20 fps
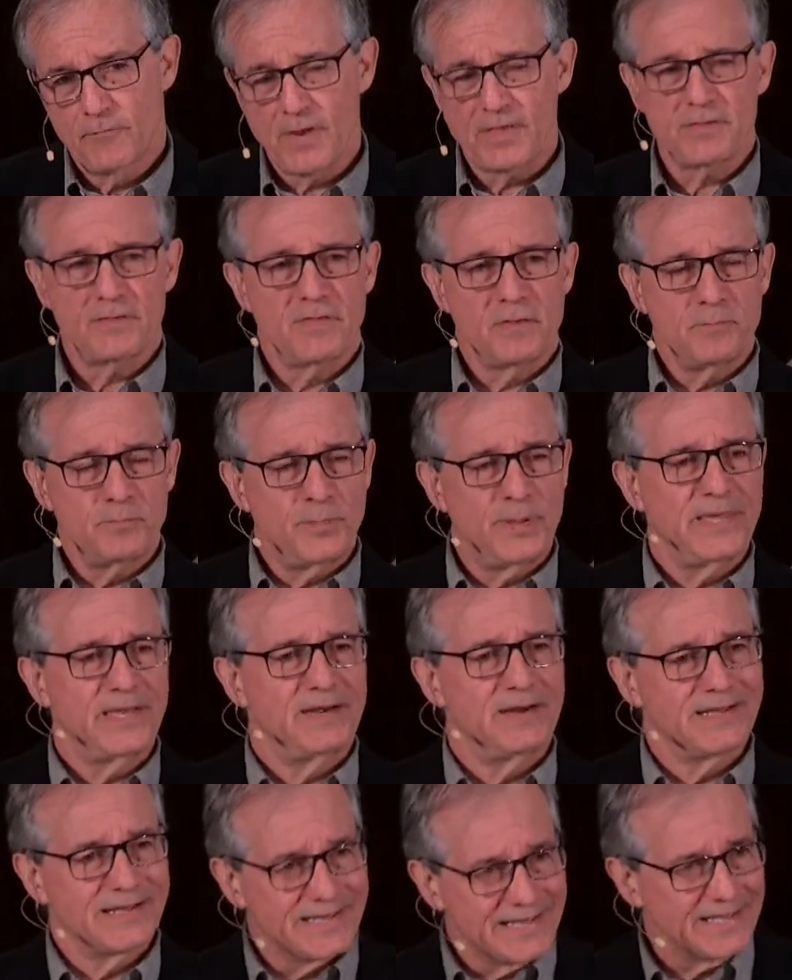Rather than
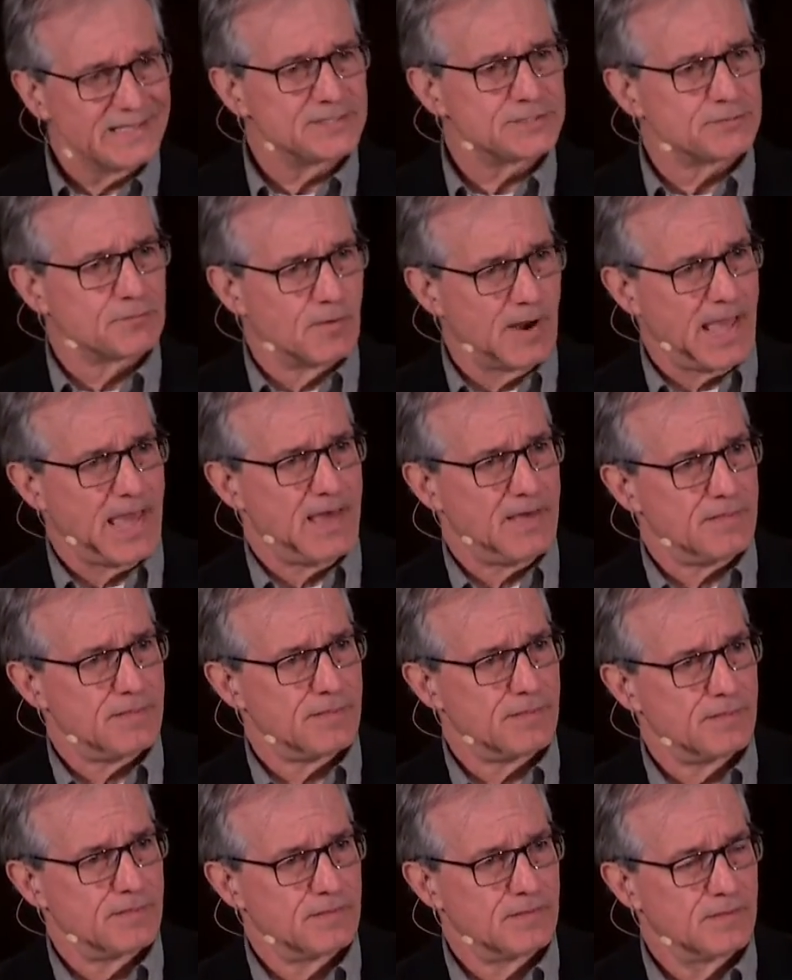pitted against
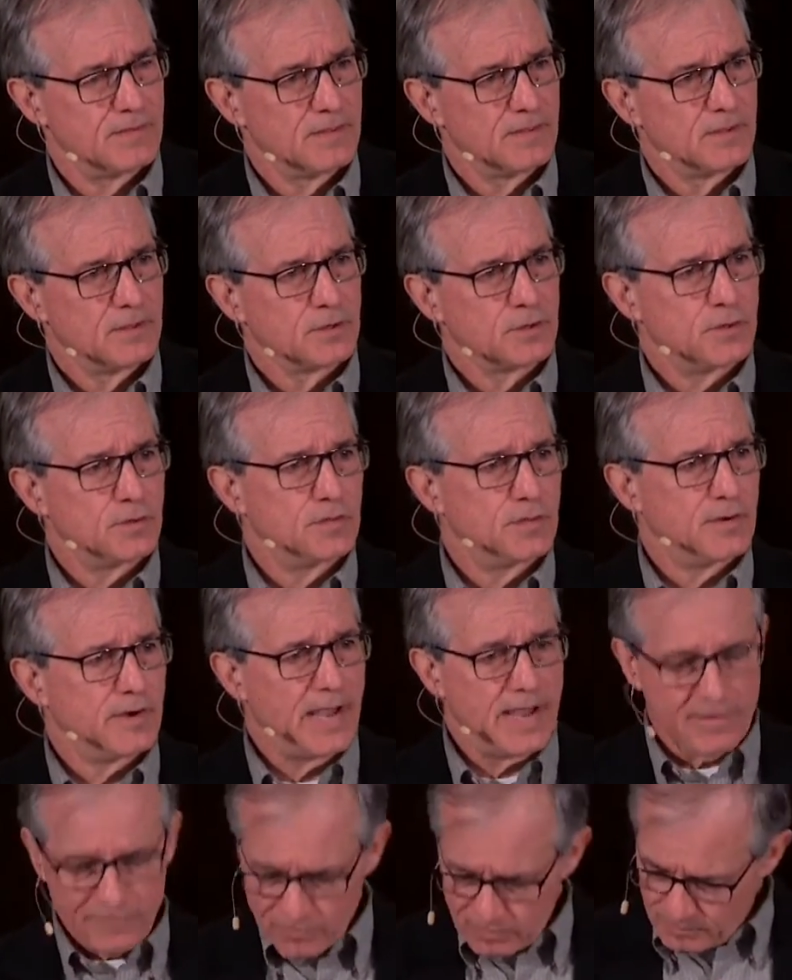wrath, could
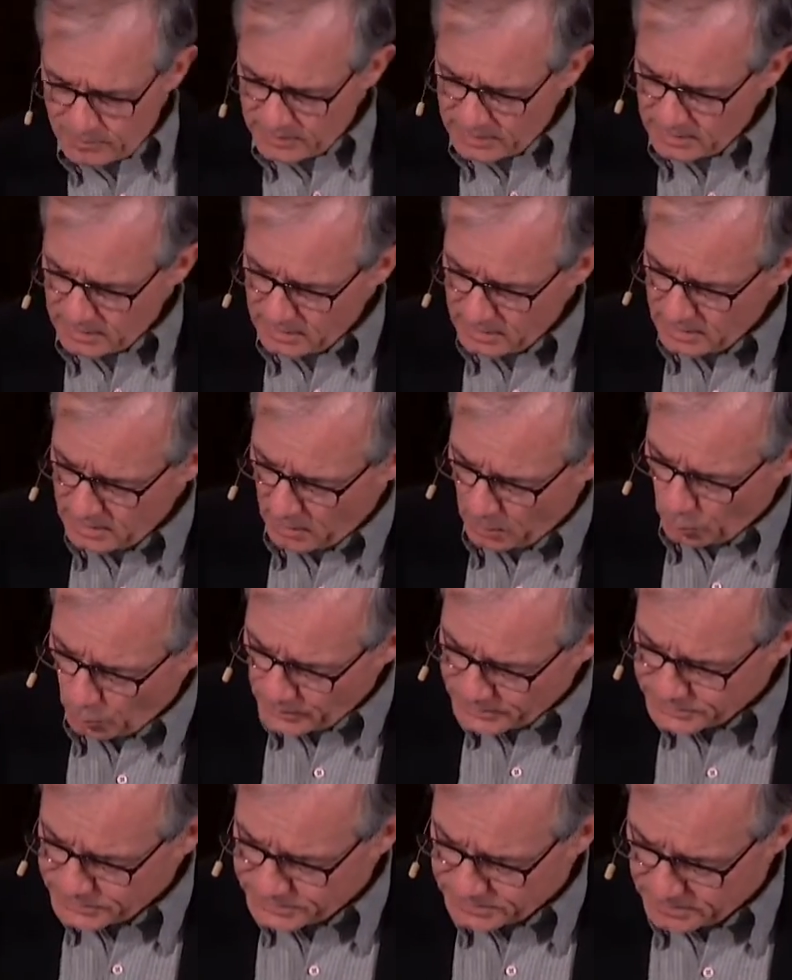there ever be a
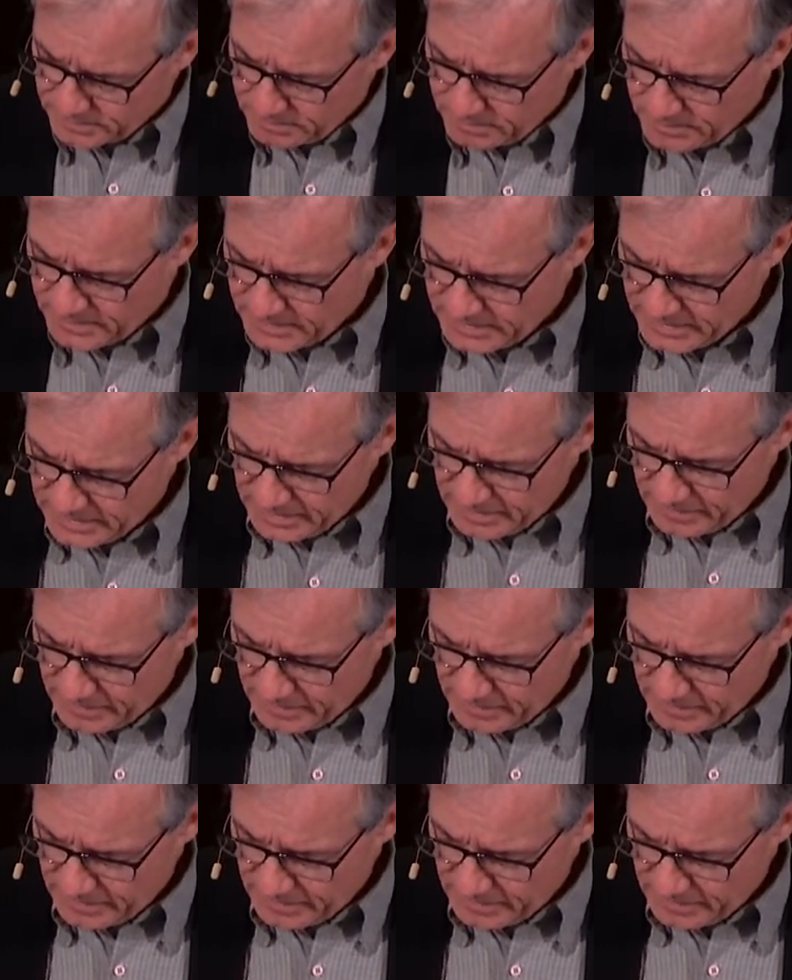wisdom